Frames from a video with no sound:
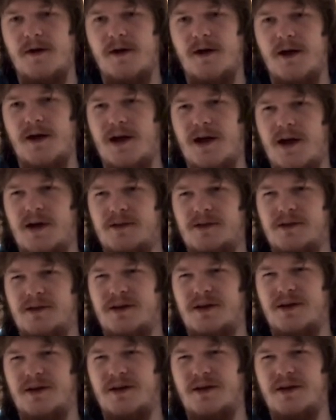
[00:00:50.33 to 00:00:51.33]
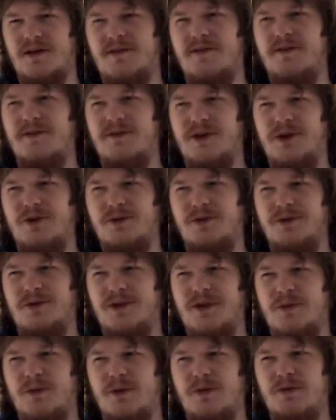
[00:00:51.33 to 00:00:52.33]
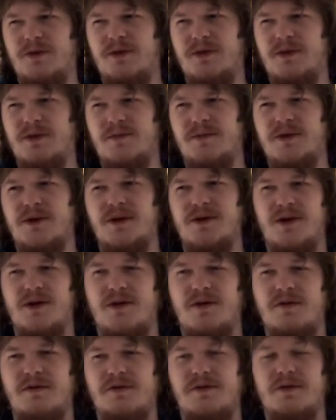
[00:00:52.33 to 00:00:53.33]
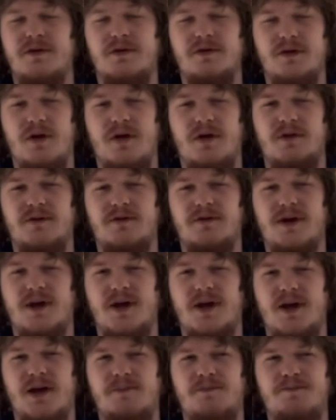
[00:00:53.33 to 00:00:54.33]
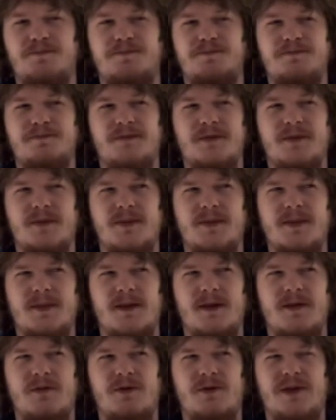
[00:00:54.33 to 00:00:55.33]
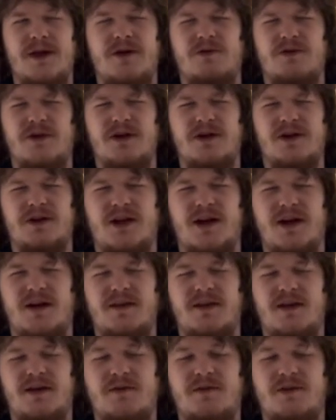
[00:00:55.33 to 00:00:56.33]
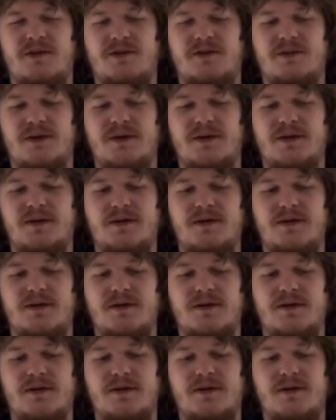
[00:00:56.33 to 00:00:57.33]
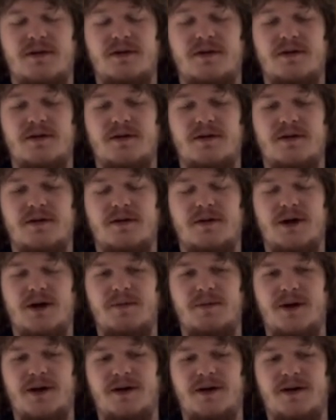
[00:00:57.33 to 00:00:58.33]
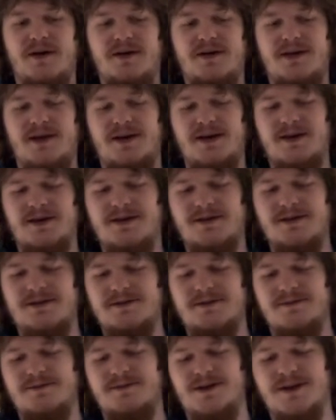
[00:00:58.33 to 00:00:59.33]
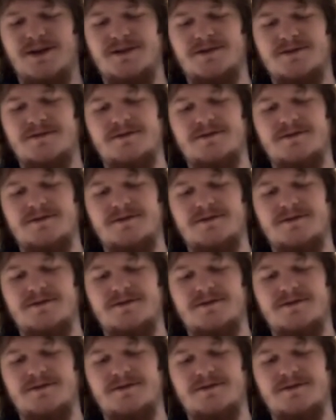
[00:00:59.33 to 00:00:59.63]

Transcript: I accidentally confused someone with someone I know for a long time without realizing, which was quite embarrassing. But